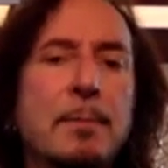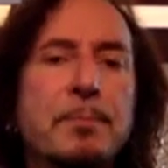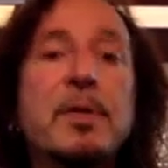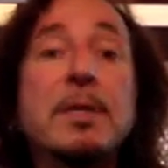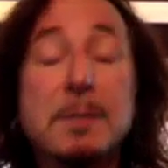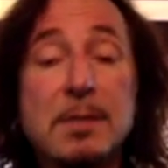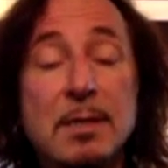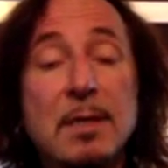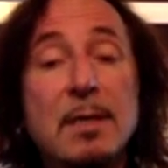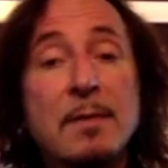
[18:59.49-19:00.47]

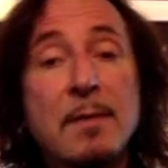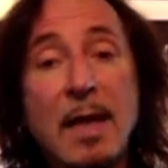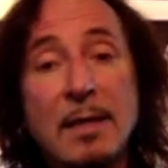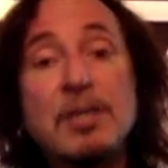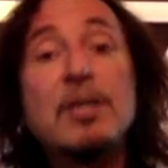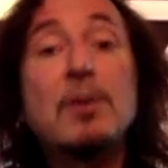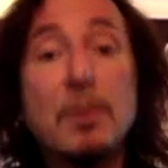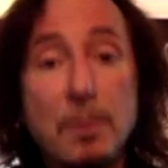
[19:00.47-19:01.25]
Prince that year